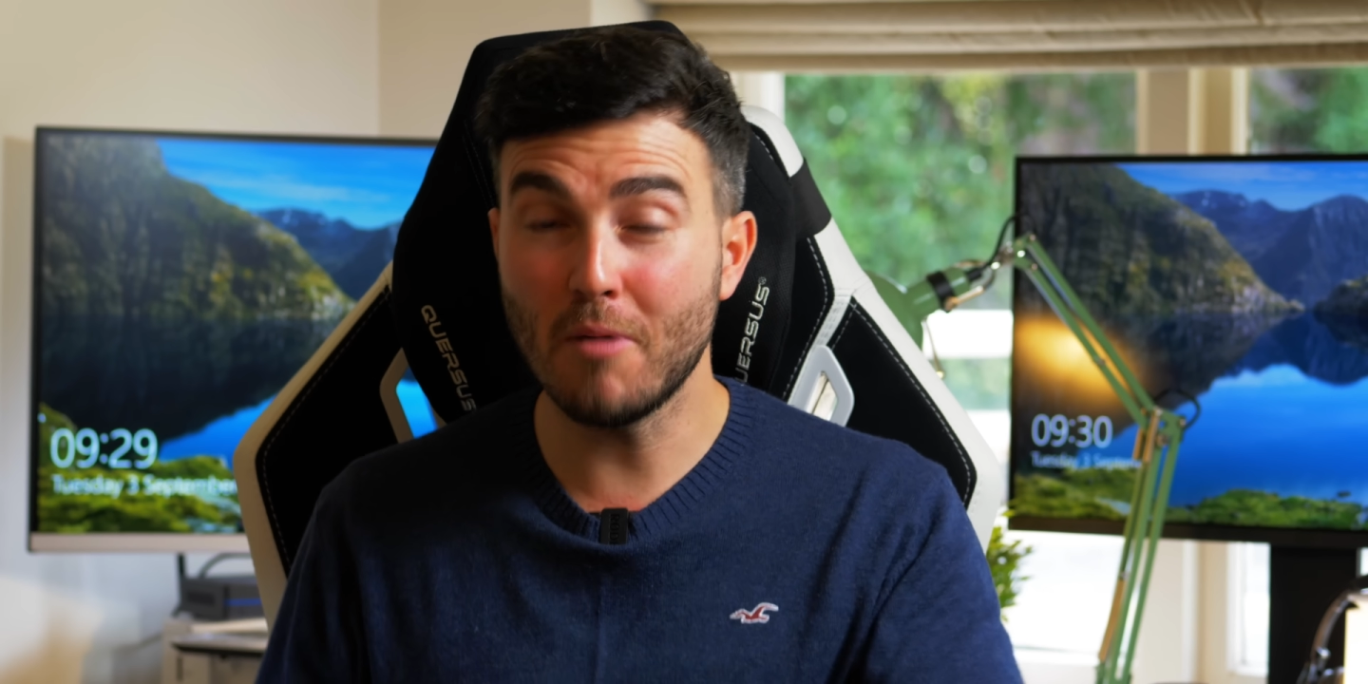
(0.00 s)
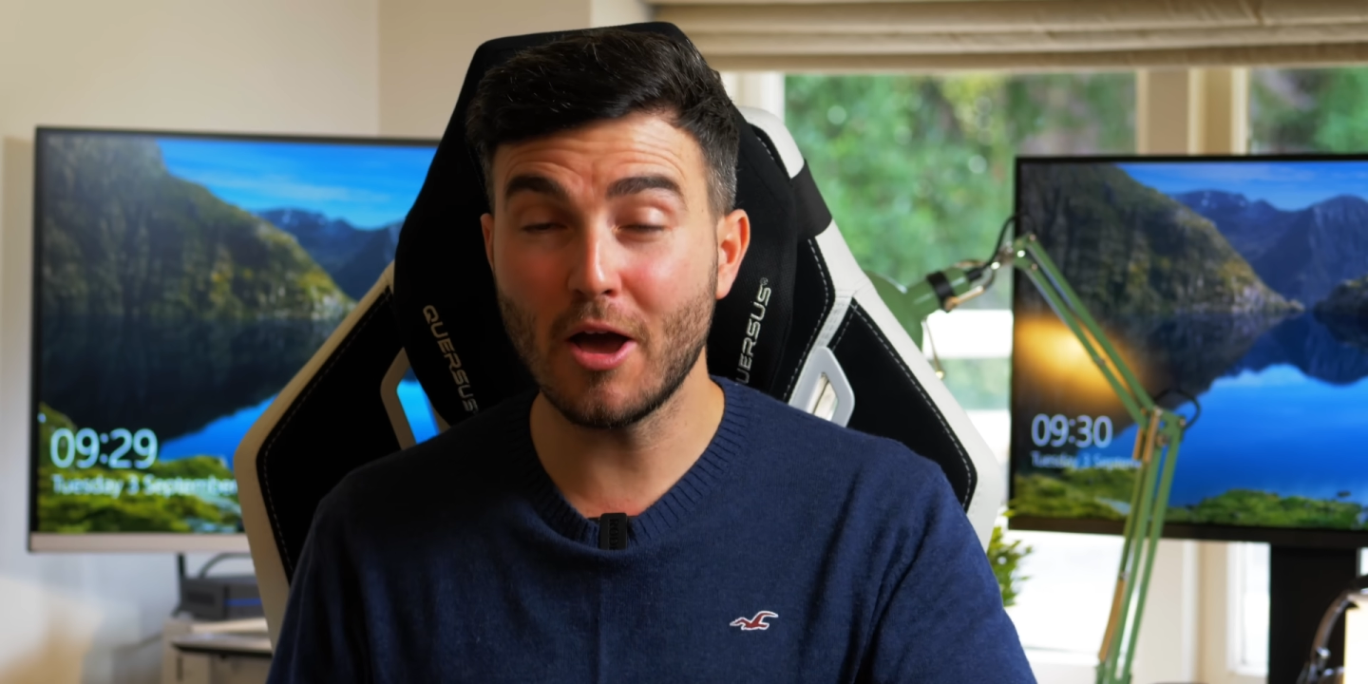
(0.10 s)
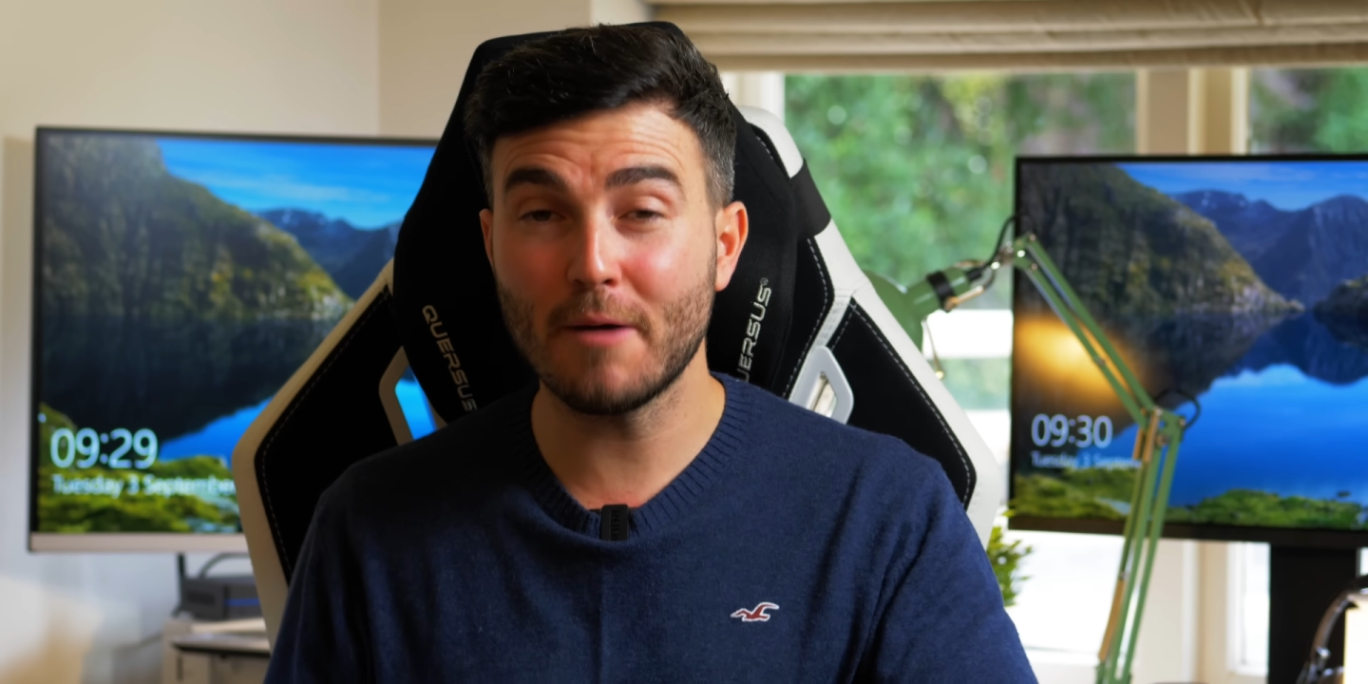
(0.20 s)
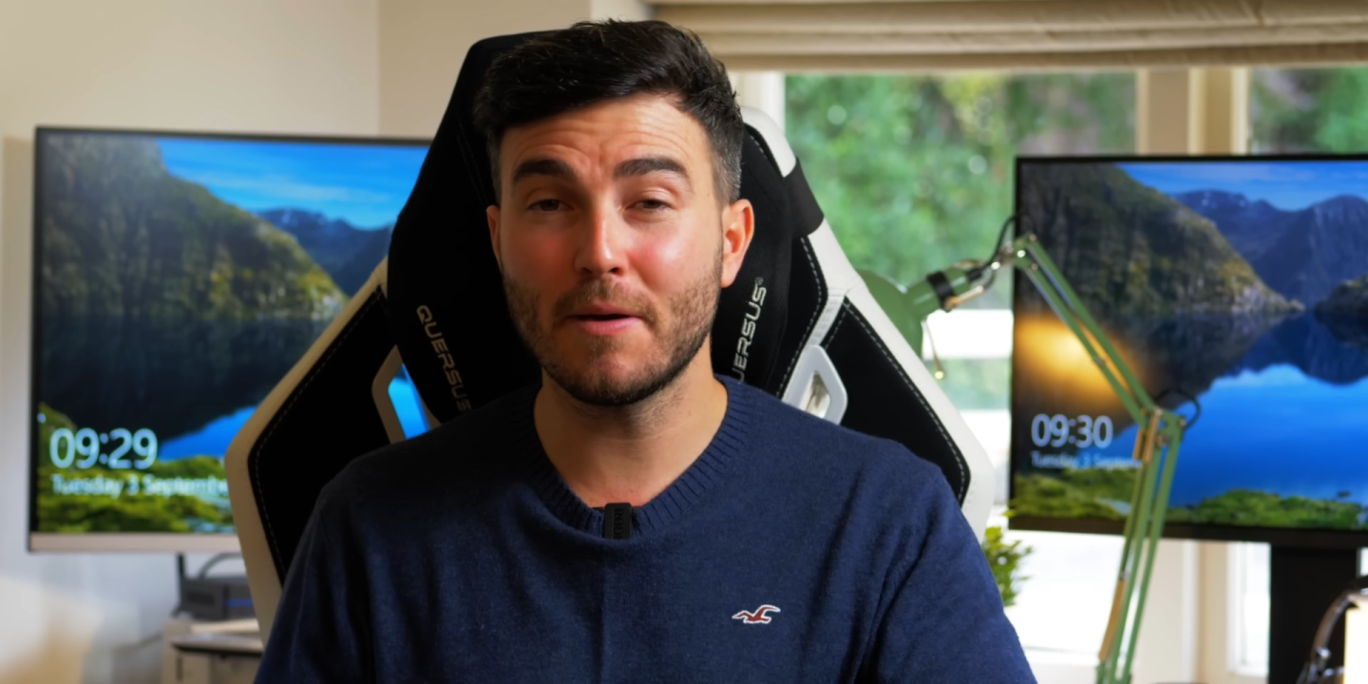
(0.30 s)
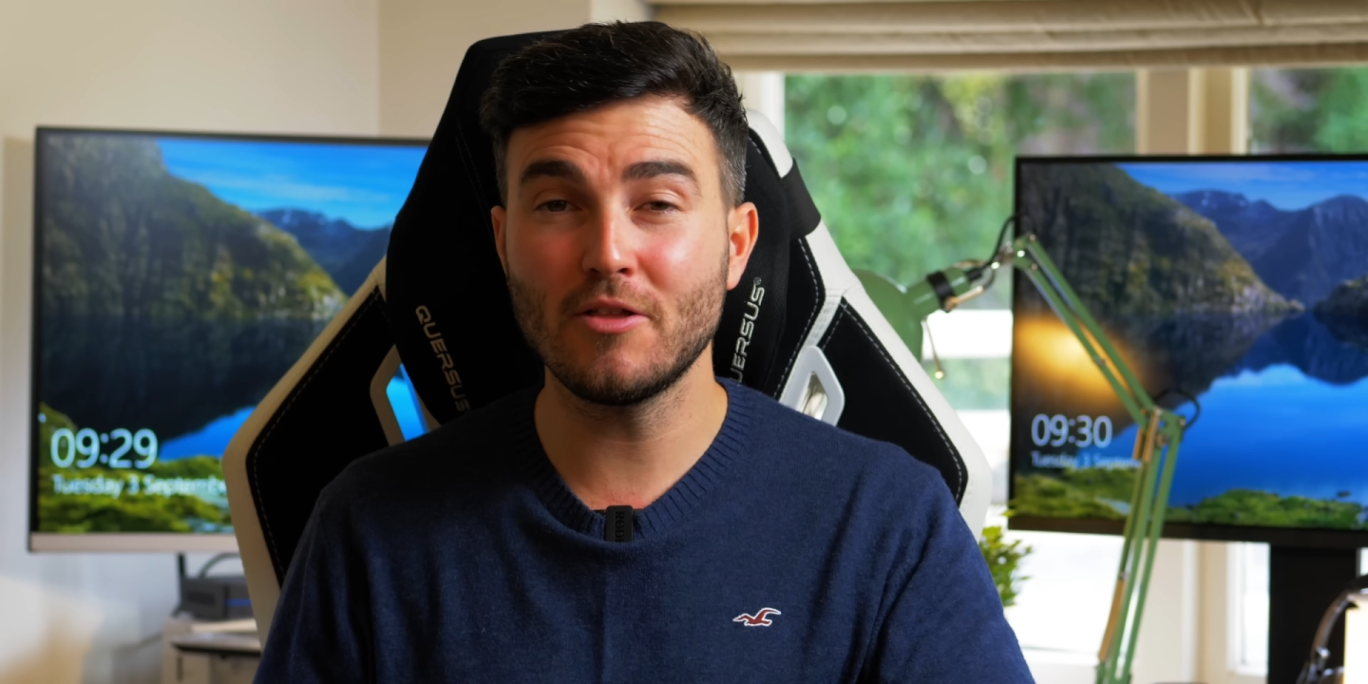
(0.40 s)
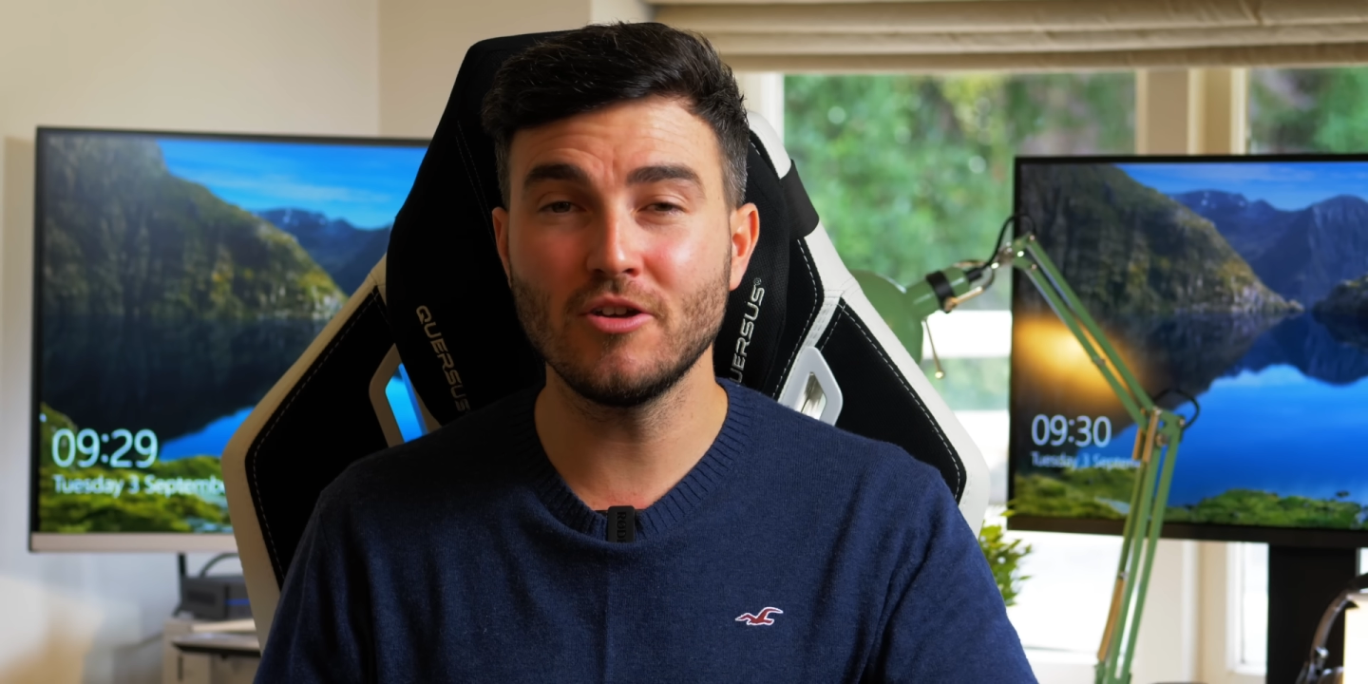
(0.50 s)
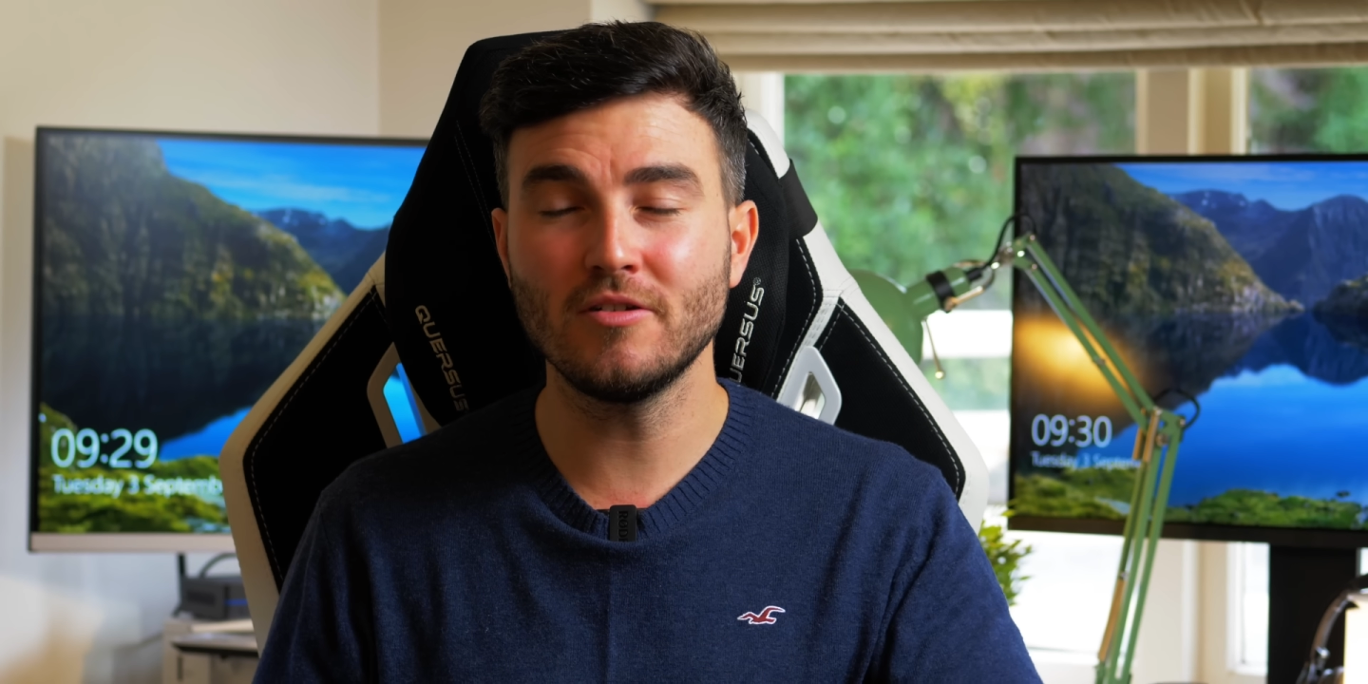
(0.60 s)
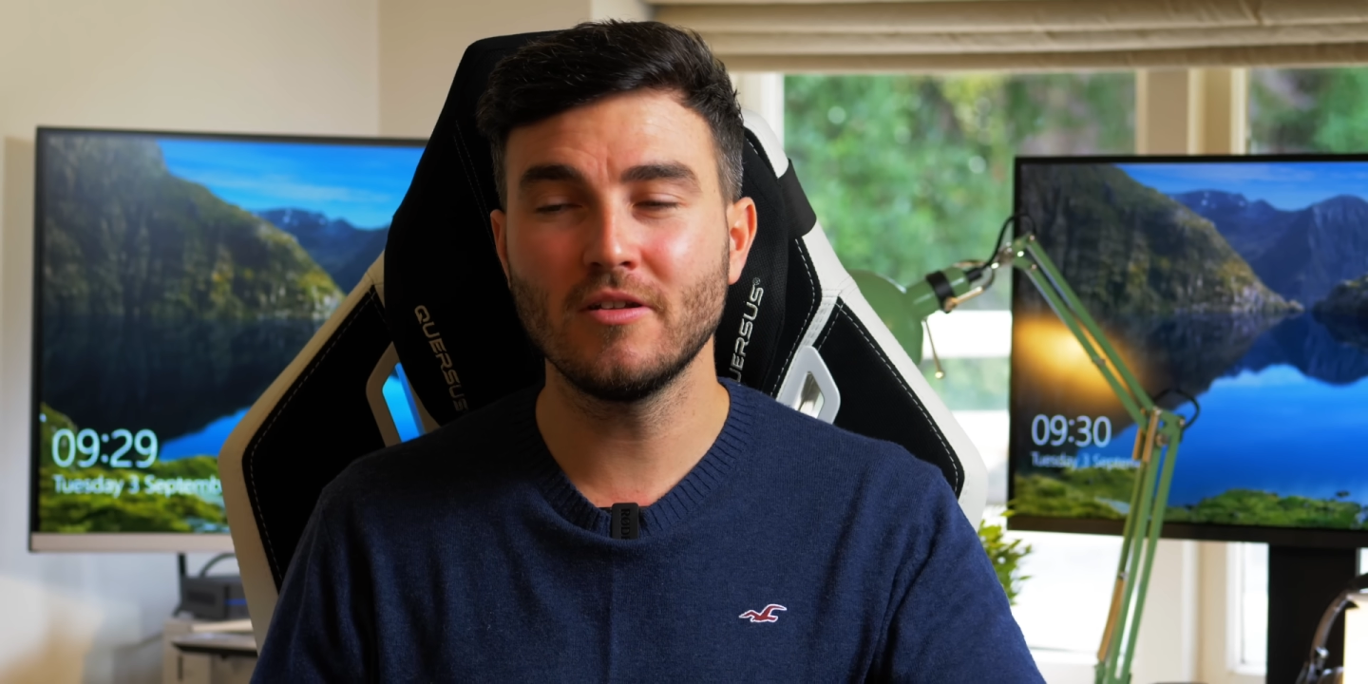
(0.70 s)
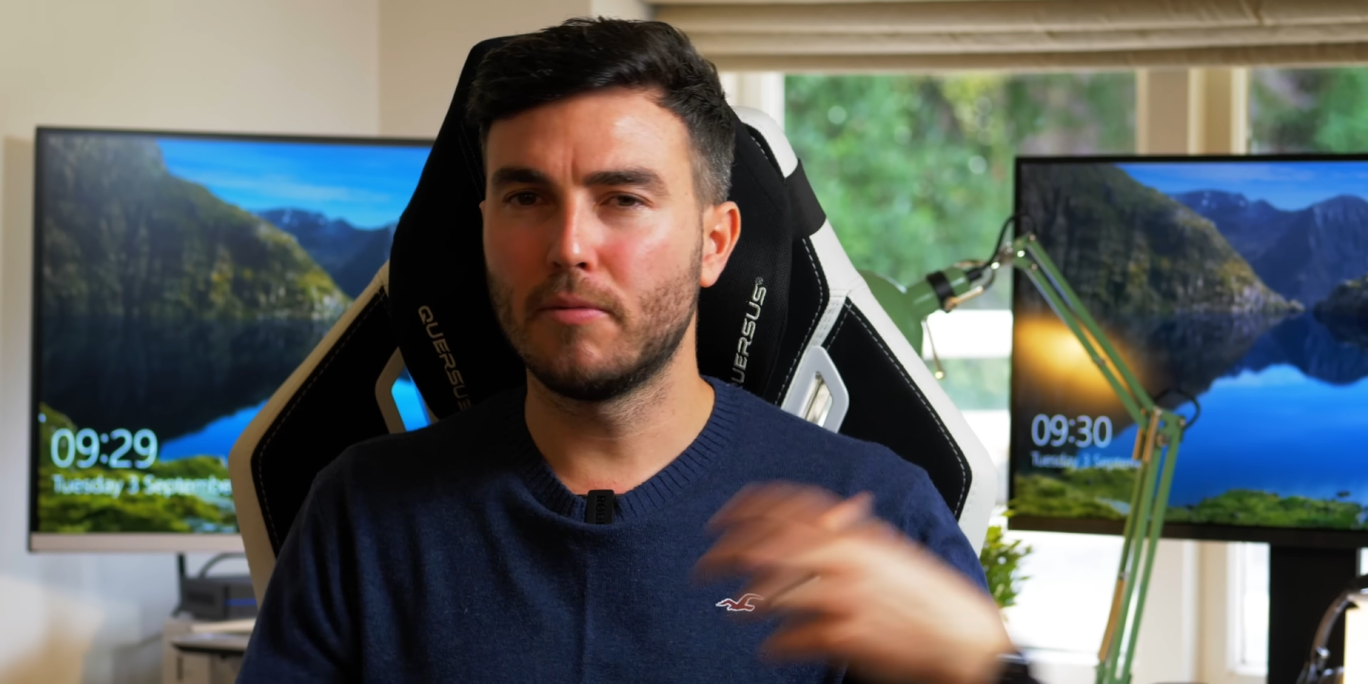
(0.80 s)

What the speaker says: my opinion,